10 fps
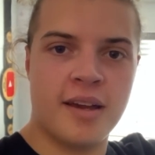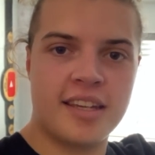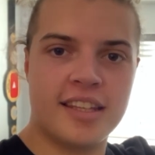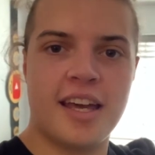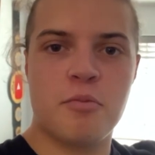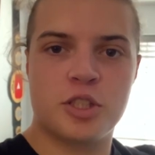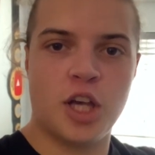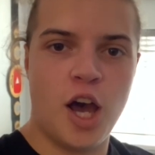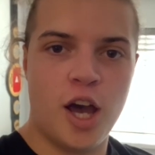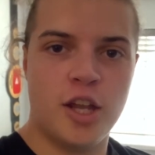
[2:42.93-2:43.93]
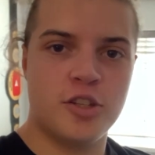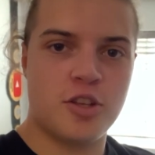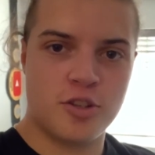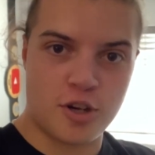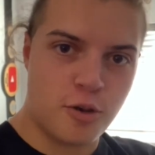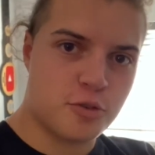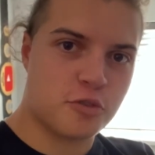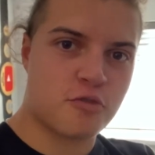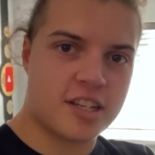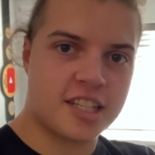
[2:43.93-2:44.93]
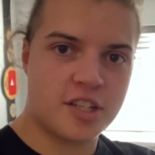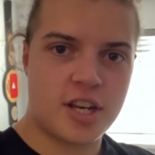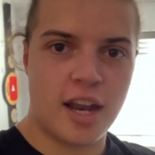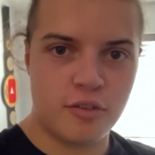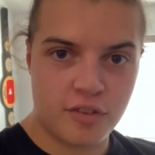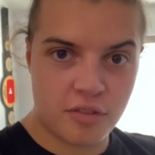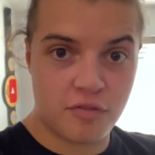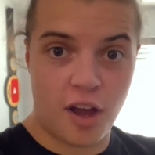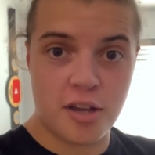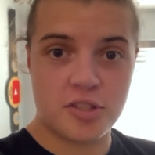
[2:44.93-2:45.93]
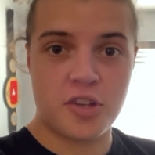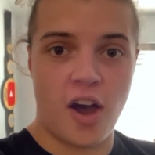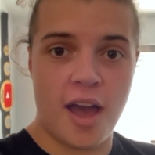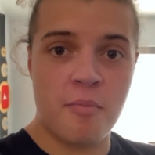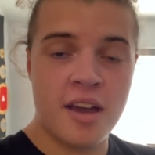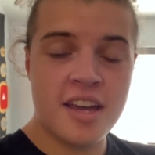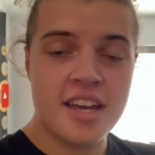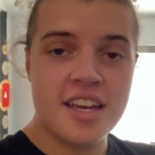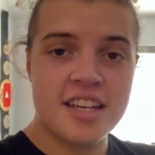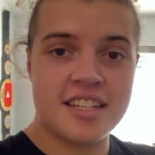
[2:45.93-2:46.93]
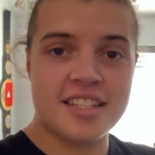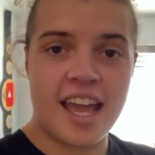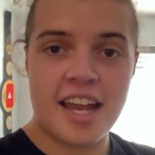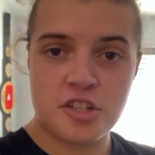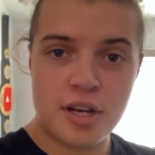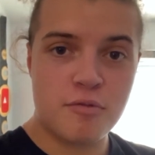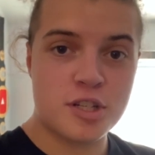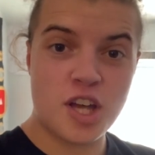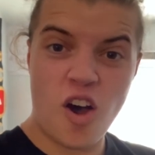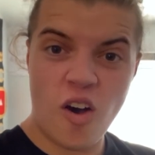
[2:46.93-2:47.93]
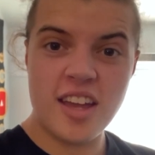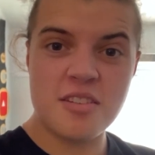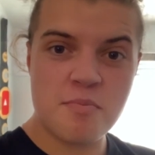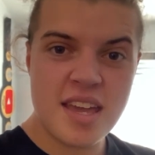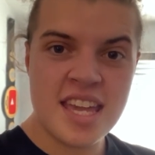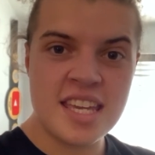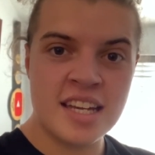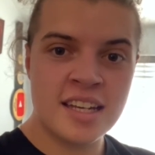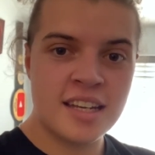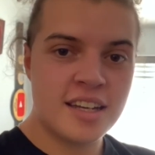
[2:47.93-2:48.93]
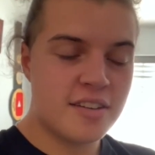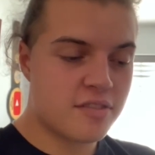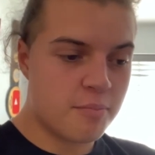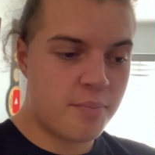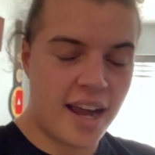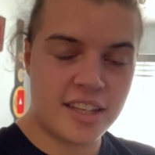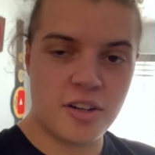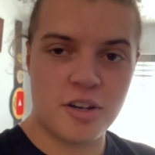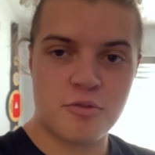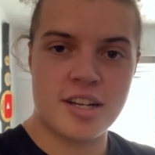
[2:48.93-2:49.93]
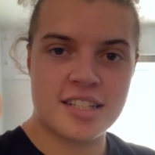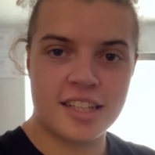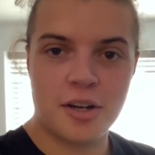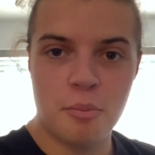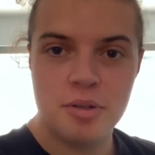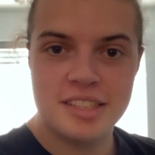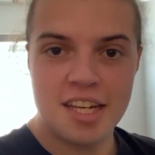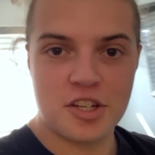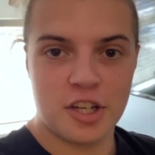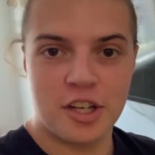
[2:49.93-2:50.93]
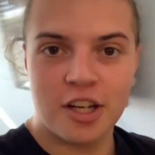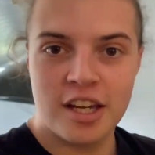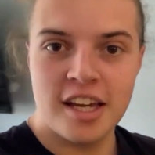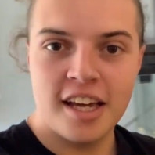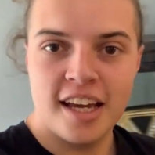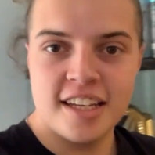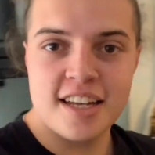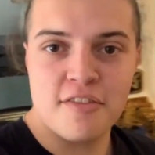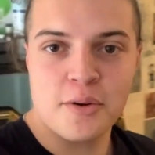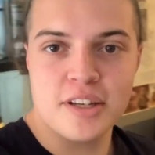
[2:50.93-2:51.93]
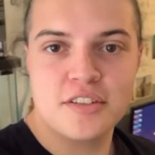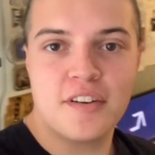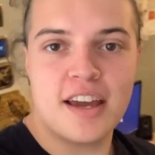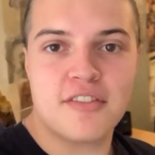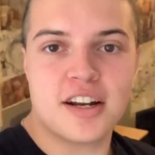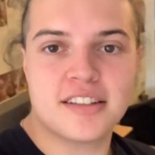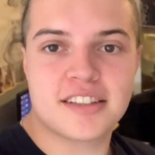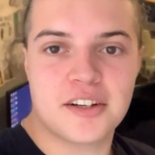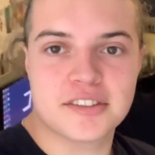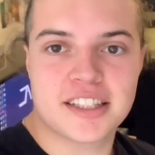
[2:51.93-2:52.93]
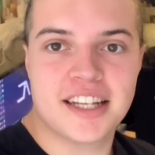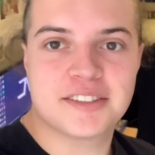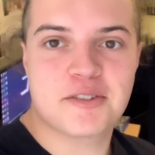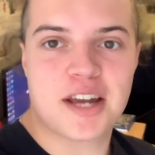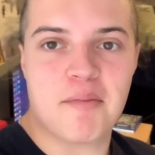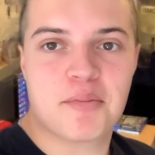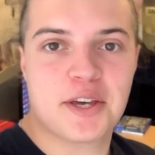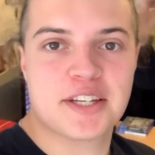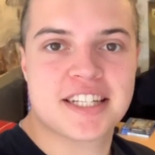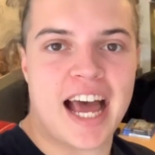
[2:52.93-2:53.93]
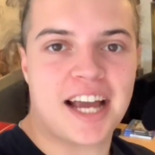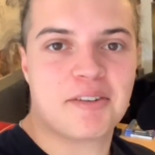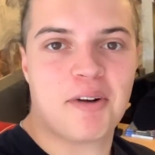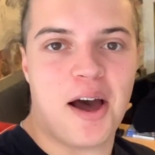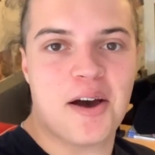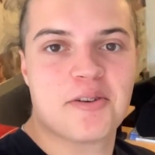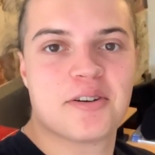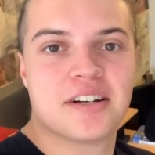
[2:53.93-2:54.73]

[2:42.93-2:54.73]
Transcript: making their return to the JoeTalksWrestling channel for the first time since they actually retired me from backyard wrestling competition. It's everyone's favourite Intercontinental Champion, Zach Rowe.